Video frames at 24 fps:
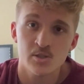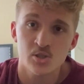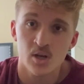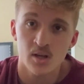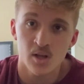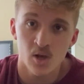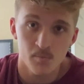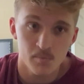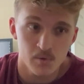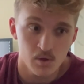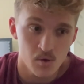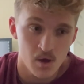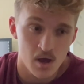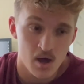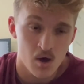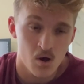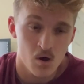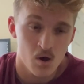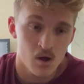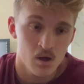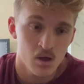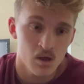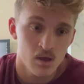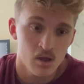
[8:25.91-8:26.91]
try to help you
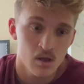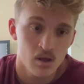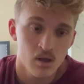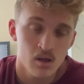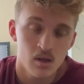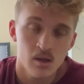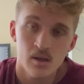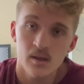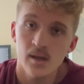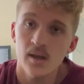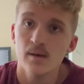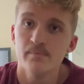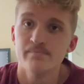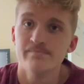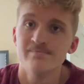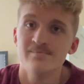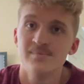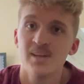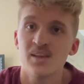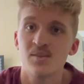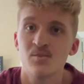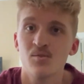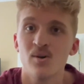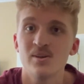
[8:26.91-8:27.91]
out. Yeah,
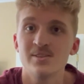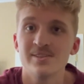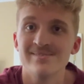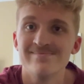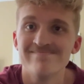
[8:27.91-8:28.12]
thanks for watching.